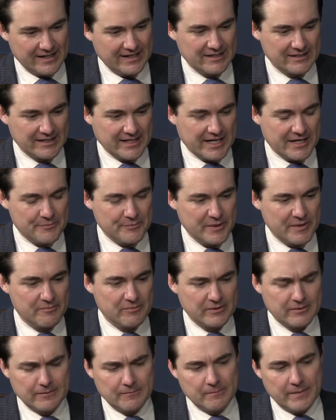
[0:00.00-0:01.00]
a lot of
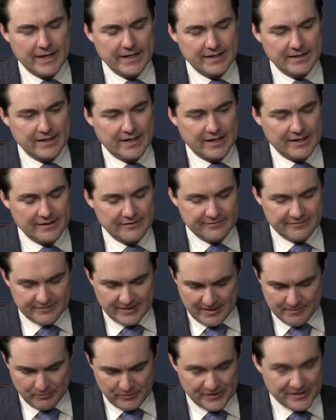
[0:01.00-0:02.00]
people might not have
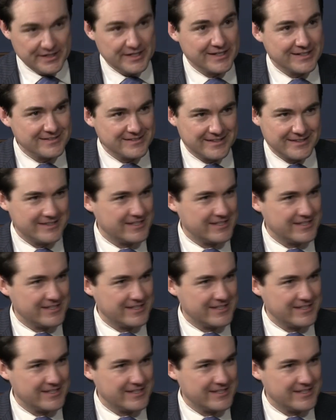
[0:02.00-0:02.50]
uh, predicted,